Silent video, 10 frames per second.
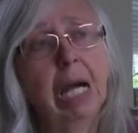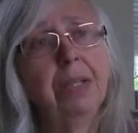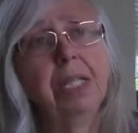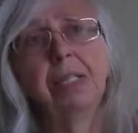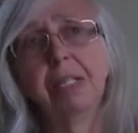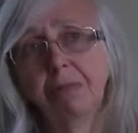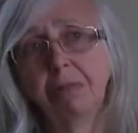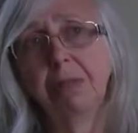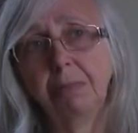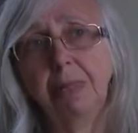I think it's
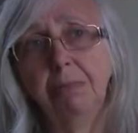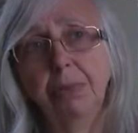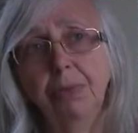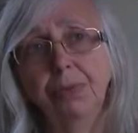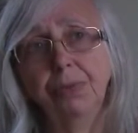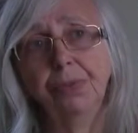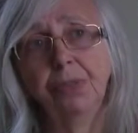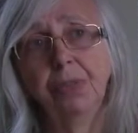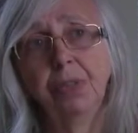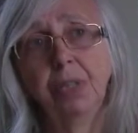incredibly
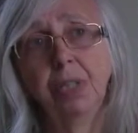important.